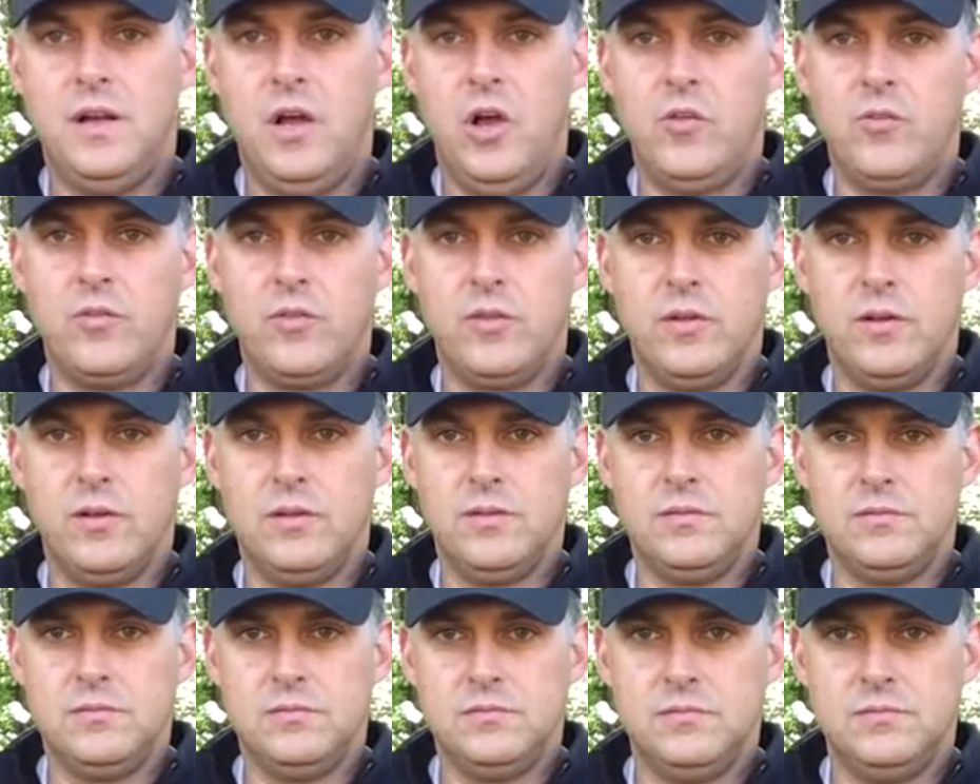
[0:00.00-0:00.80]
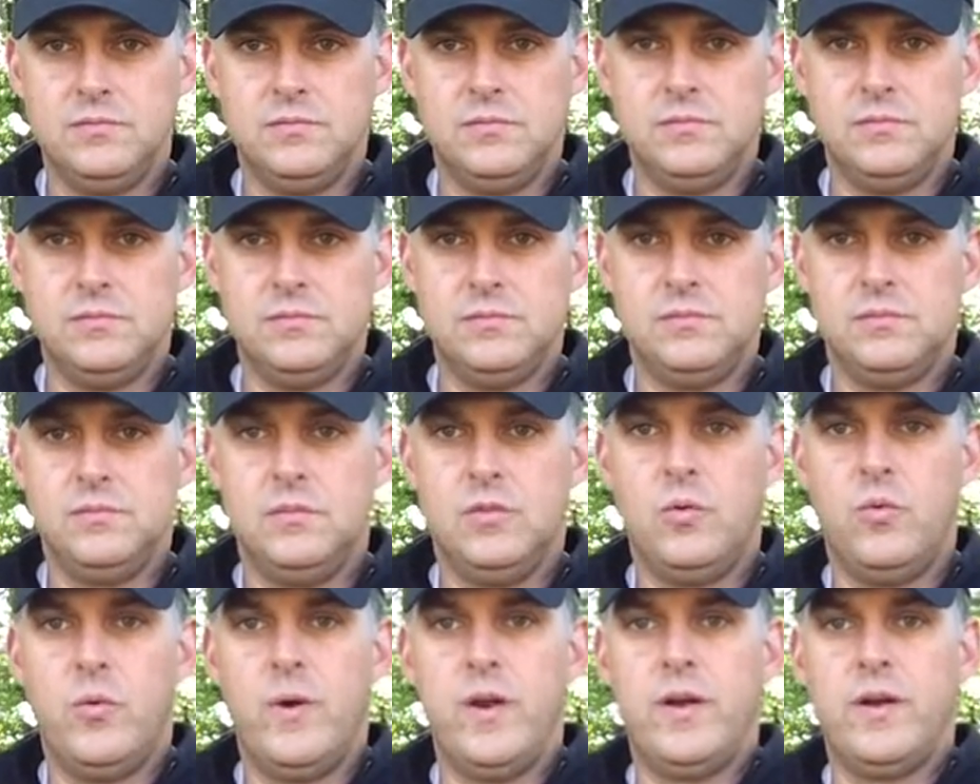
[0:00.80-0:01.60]
over the
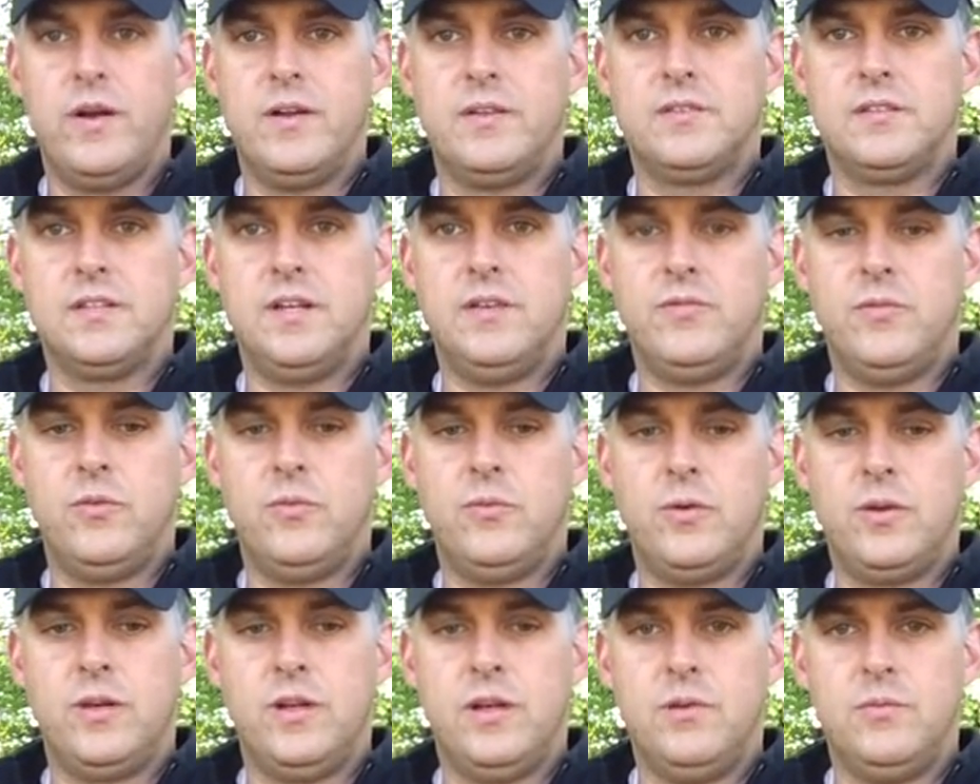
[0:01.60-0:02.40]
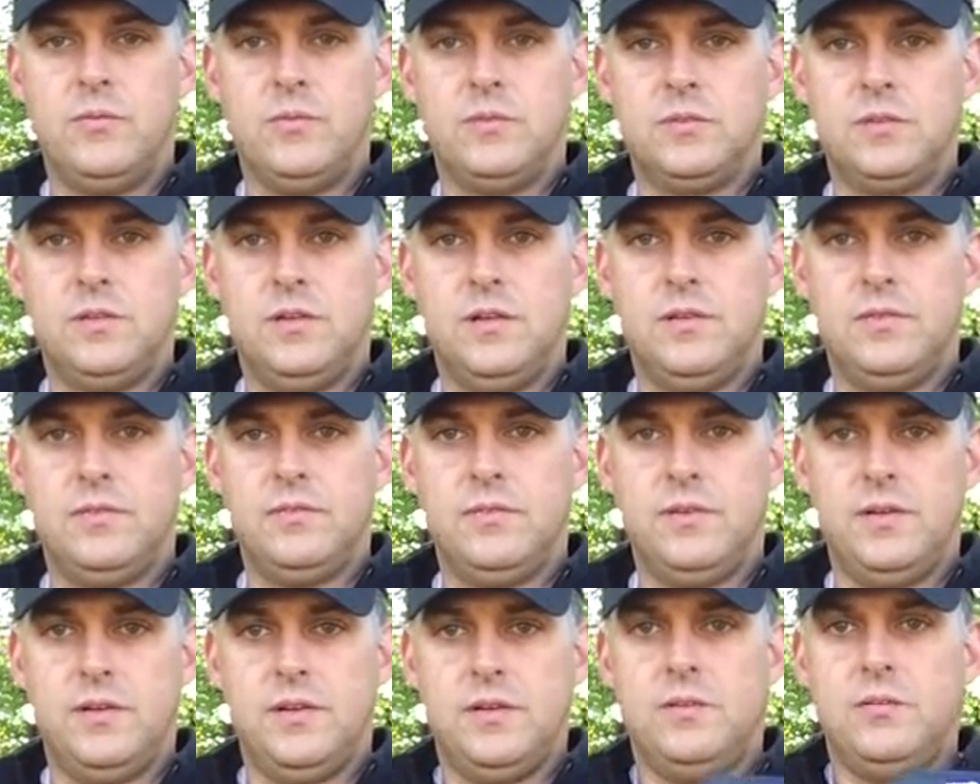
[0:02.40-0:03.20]
winter and stuff when we're done with stuff,
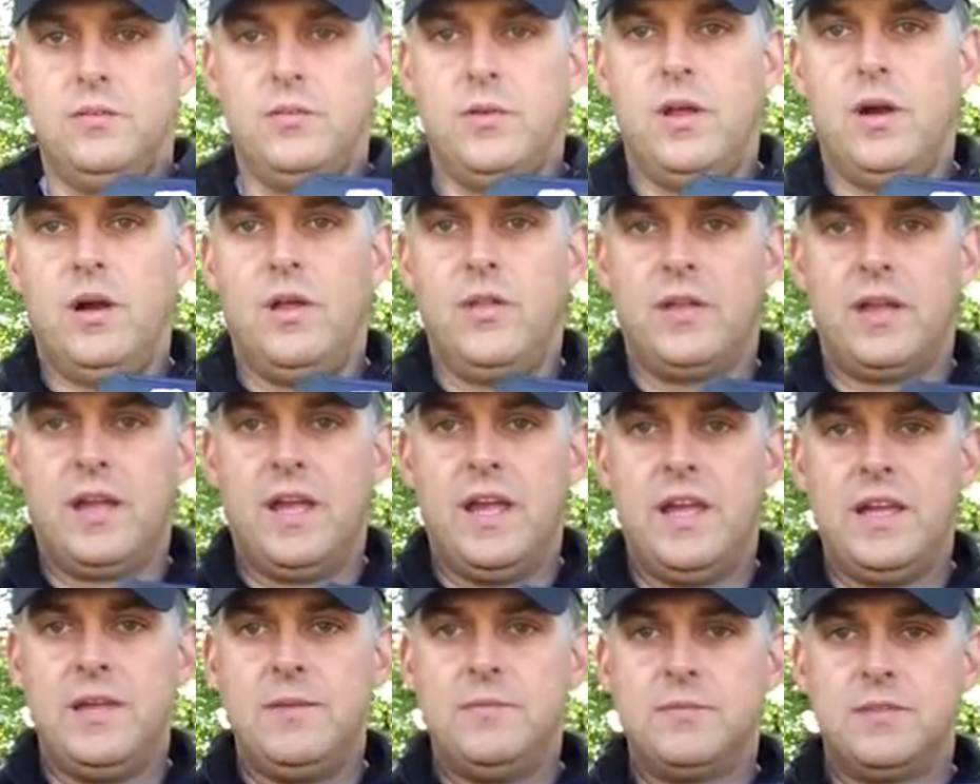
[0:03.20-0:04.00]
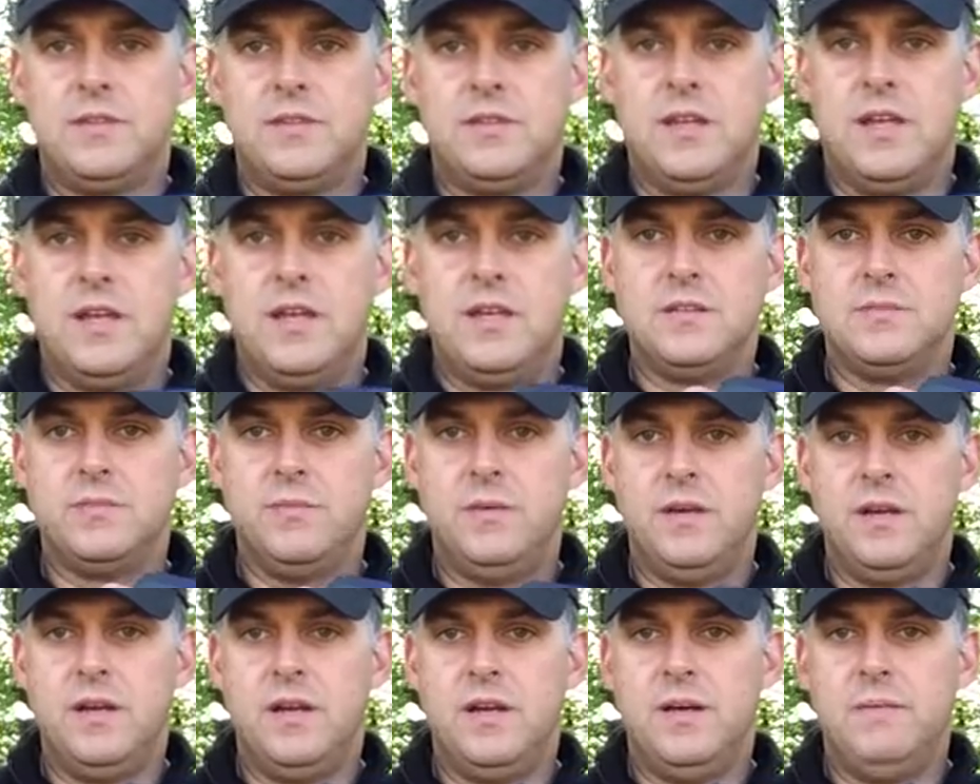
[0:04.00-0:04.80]
with all the games and things.
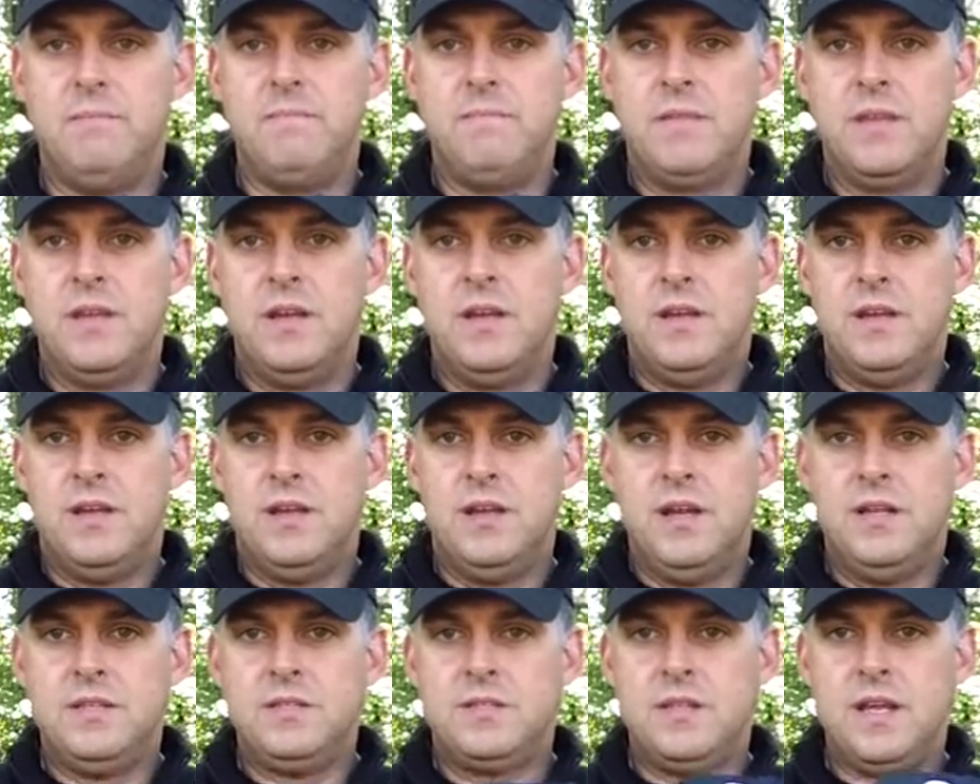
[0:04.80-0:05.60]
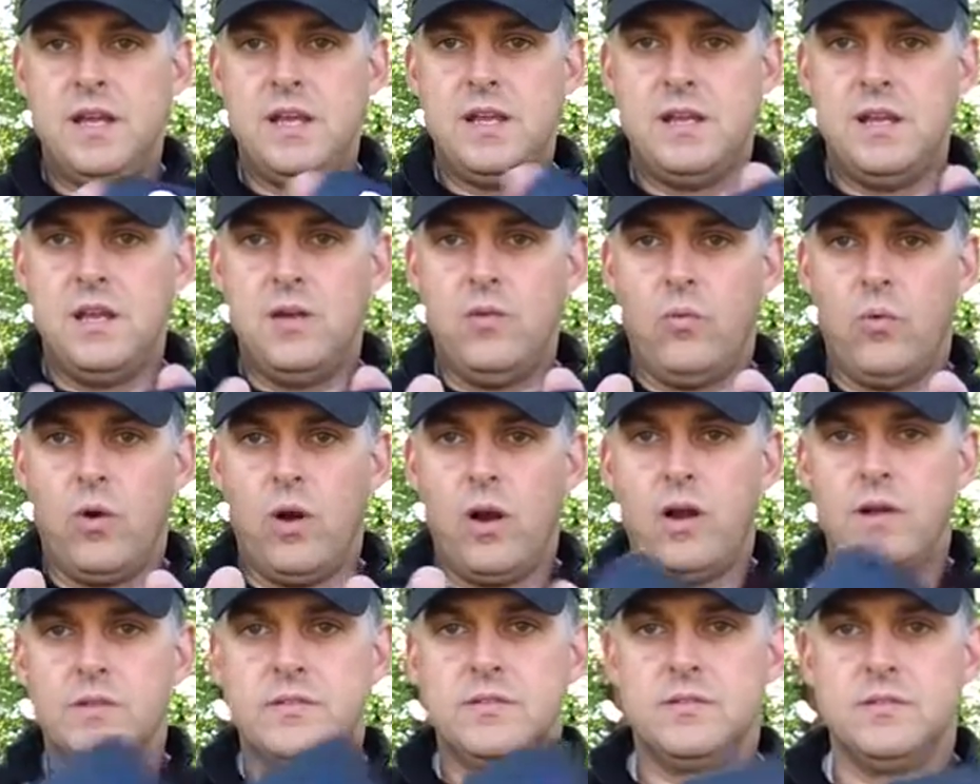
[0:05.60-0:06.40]
But it's neat. It
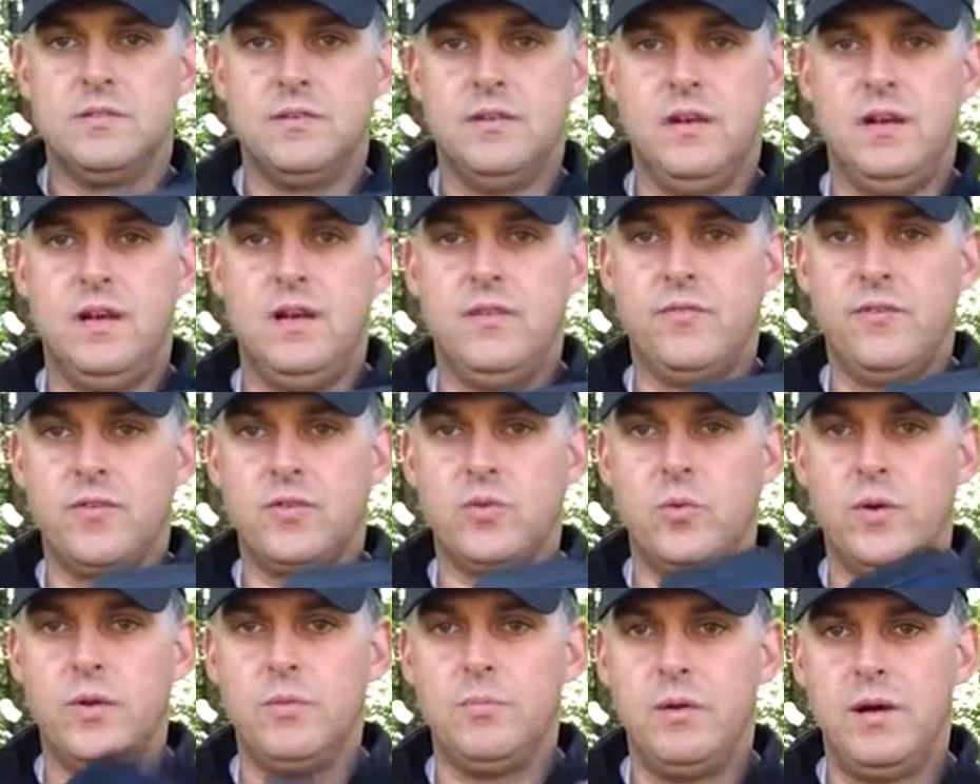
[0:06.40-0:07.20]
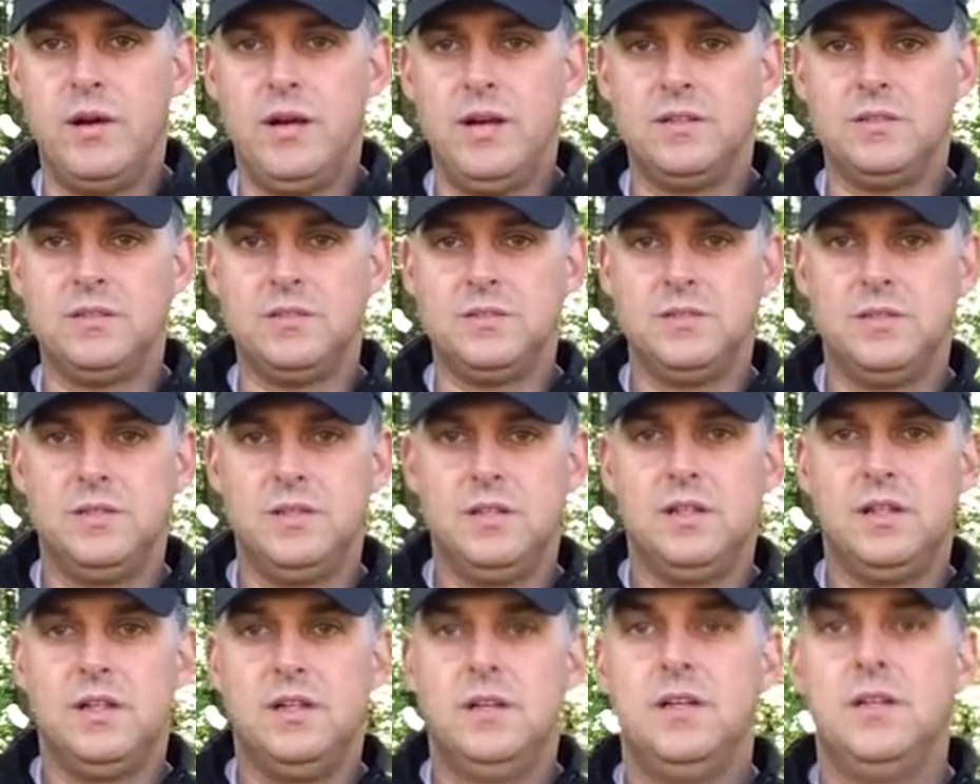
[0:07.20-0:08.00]
works for 20 bucks.
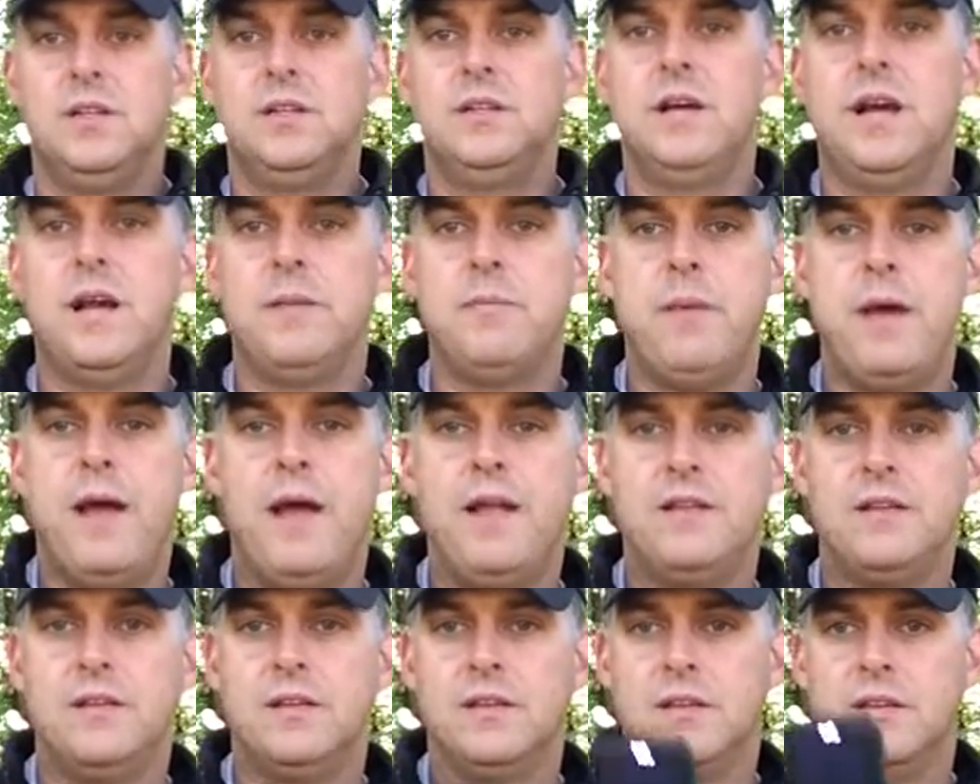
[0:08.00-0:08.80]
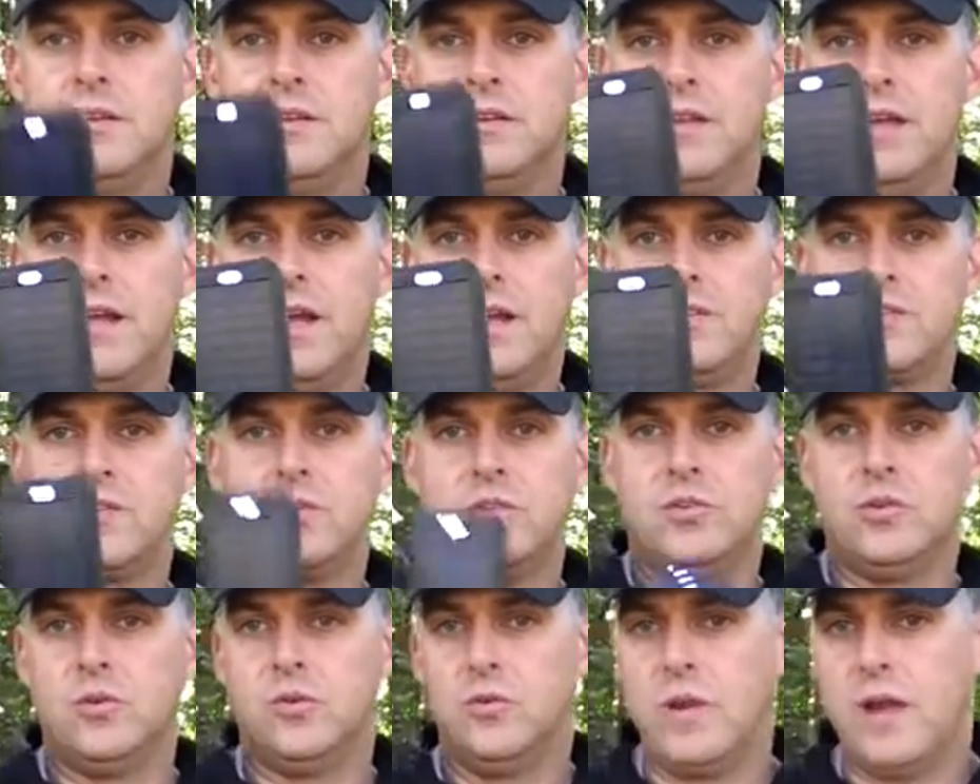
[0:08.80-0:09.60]
Not a bad little extra
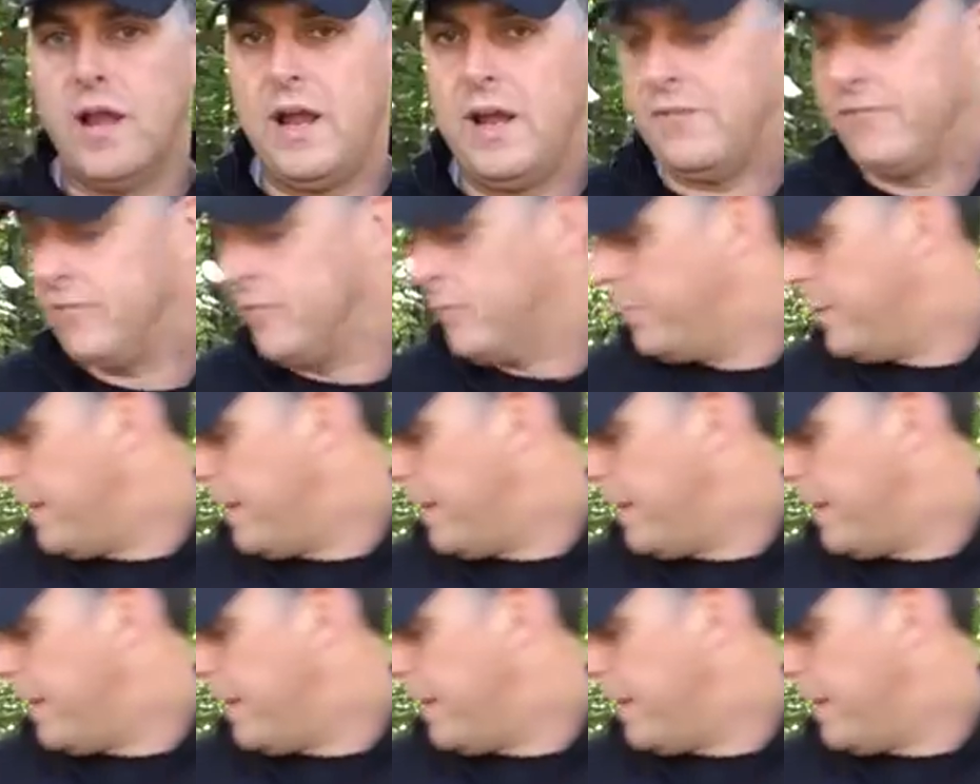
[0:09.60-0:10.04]
tool to have for